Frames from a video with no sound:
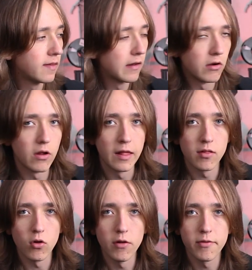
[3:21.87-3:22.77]
there
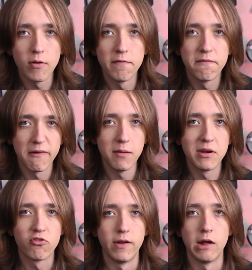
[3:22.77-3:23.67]
is also a
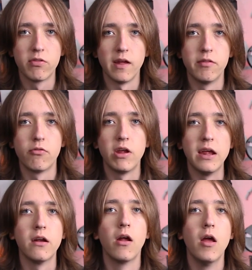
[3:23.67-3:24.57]
filament runout sensor
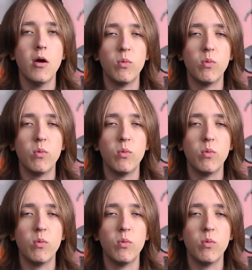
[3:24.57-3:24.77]
here,